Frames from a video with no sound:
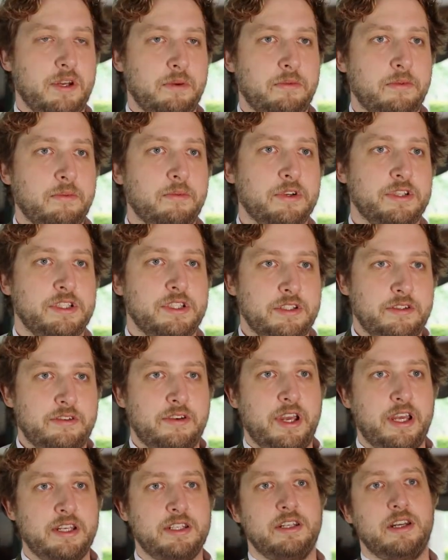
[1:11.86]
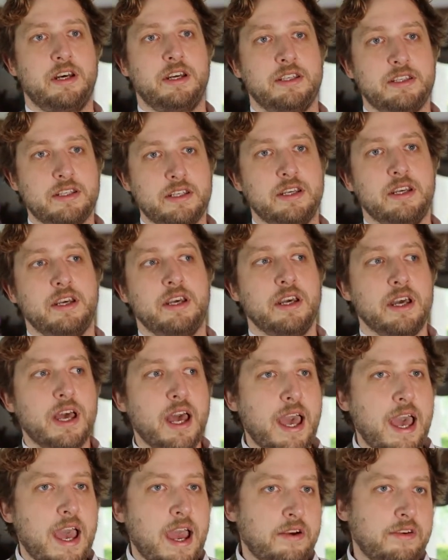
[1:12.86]
know, we wanted to create a nice
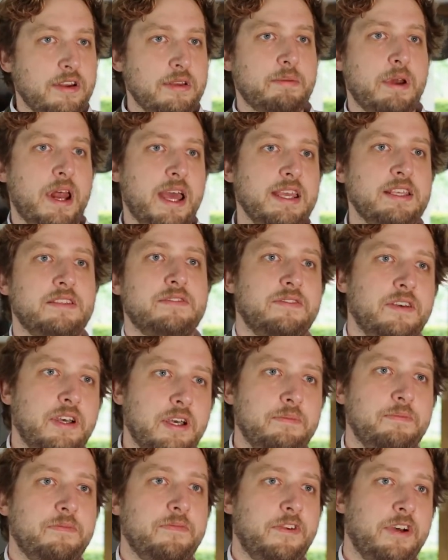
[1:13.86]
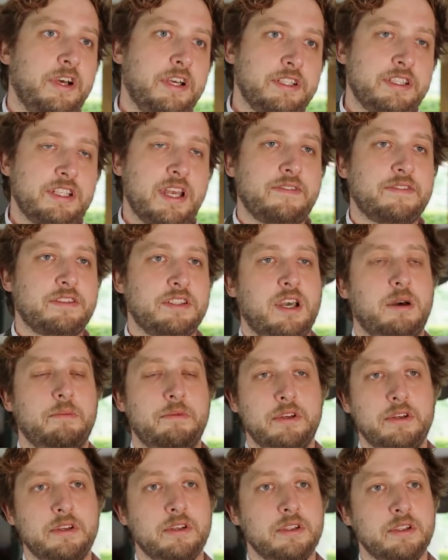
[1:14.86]
airy place for chefs to come
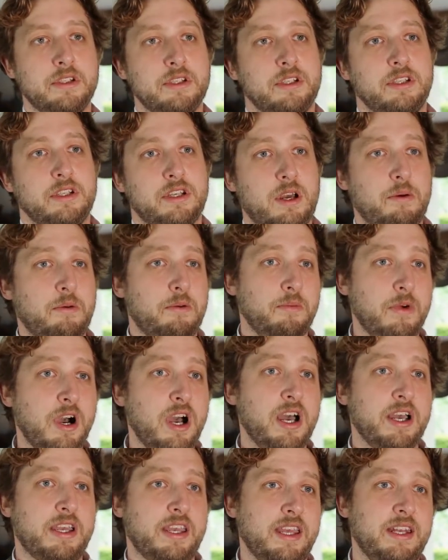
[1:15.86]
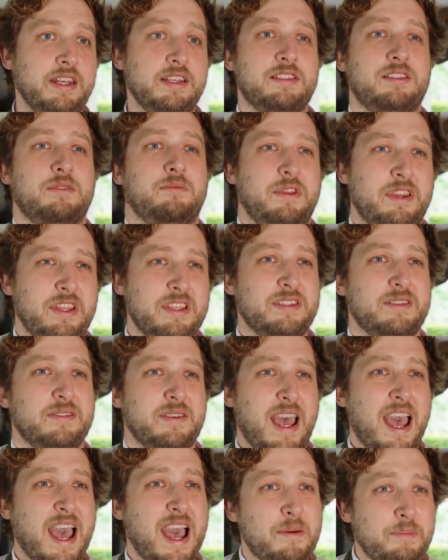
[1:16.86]
and work in, and somewhere that's
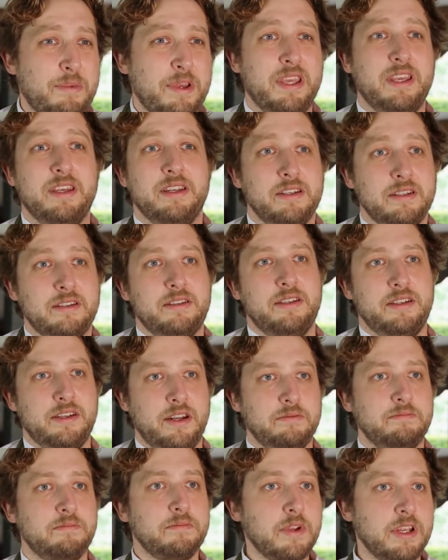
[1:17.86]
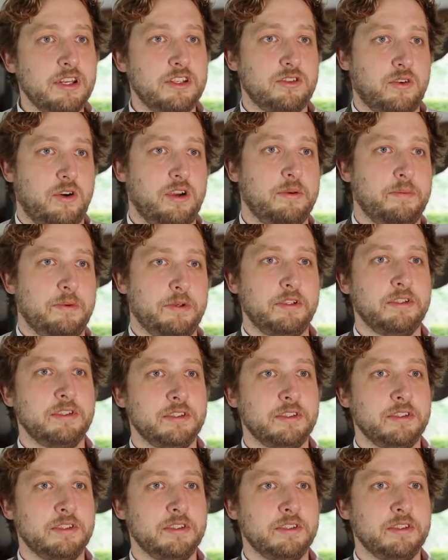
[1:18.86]
happy and, you know, enjoyable.